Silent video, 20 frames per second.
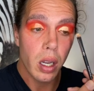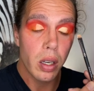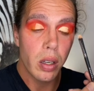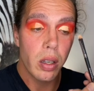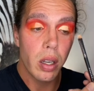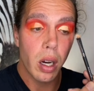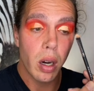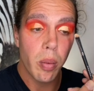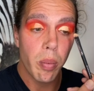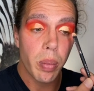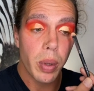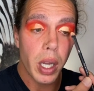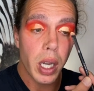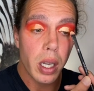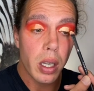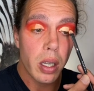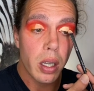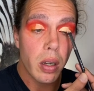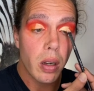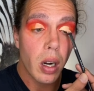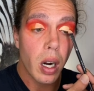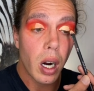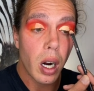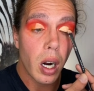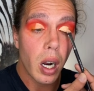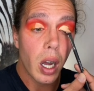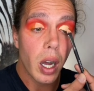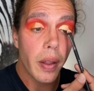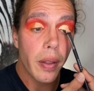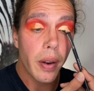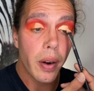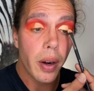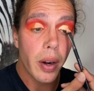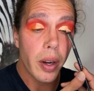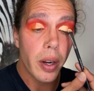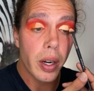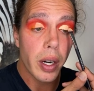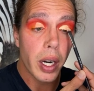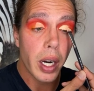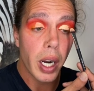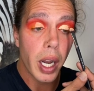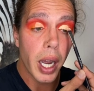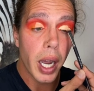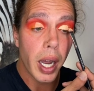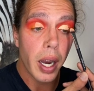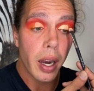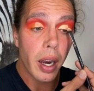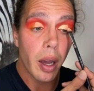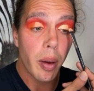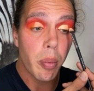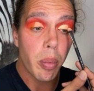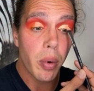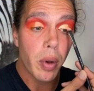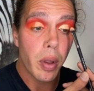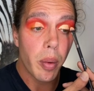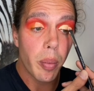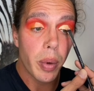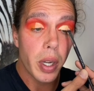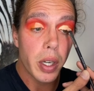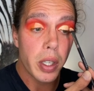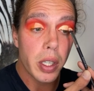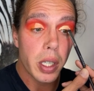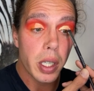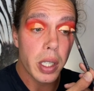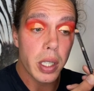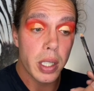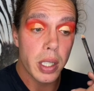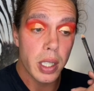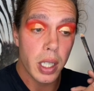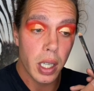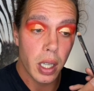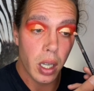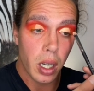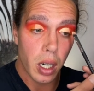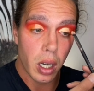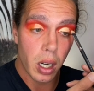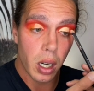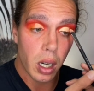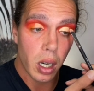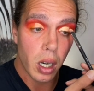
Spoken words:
Don't blink too hard either. You're gonna end up with a bunch of concealer